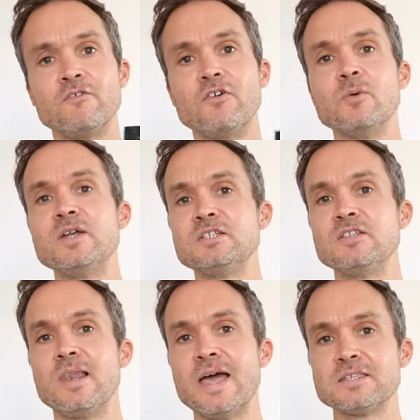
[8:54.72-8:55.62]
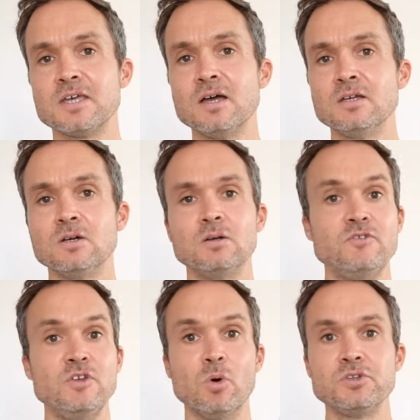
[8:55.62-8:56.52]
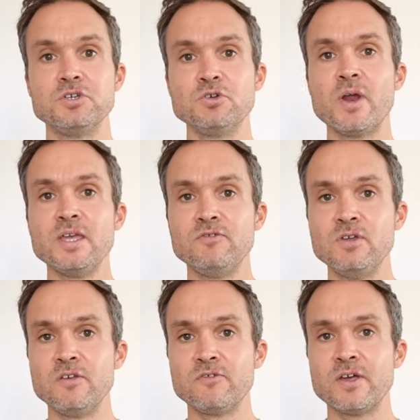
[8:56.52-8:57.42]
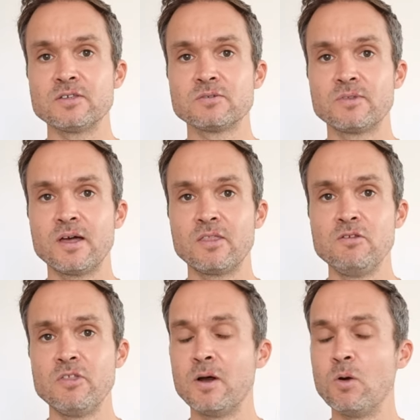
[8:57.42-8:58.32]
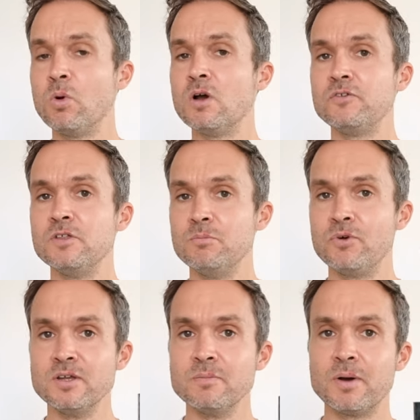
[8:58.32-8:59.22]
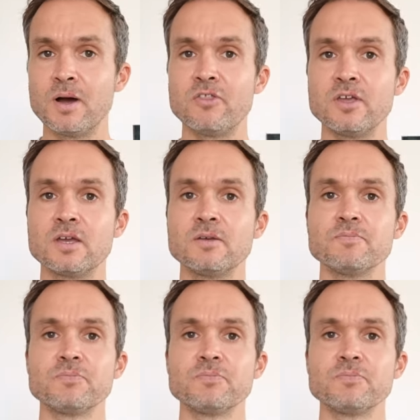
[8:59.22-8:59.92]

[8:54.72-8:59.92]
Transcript: follow it to the letter. If you want to, great. If you think that'll work for you, then brilliant. But I think